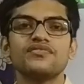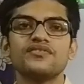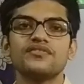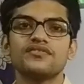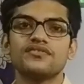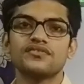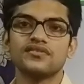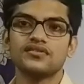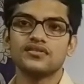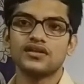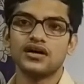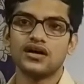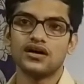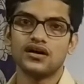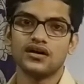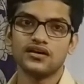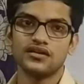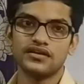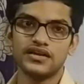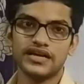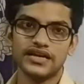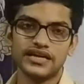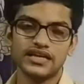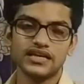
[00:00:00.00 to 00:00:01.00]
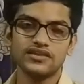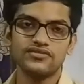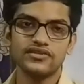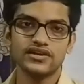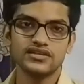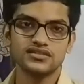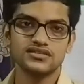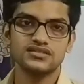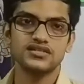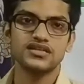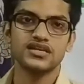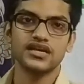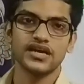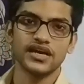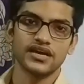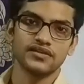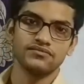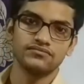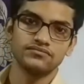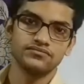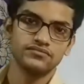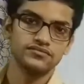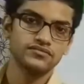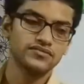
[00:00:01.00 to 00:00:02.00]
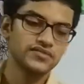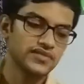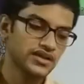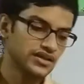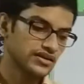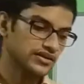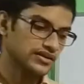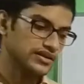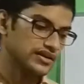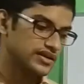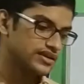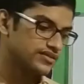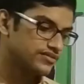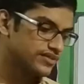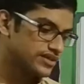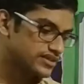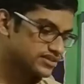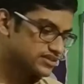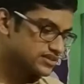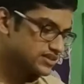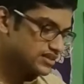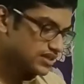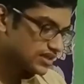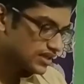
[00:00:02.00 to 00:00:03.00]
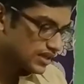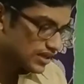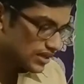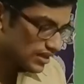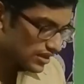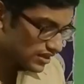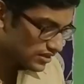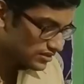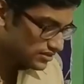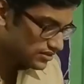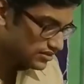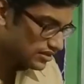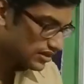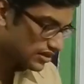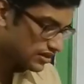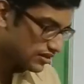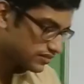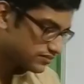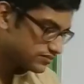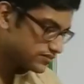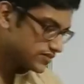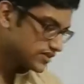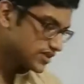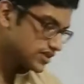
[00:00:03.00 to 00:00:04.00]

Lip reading: the native SDK. Native SDK is the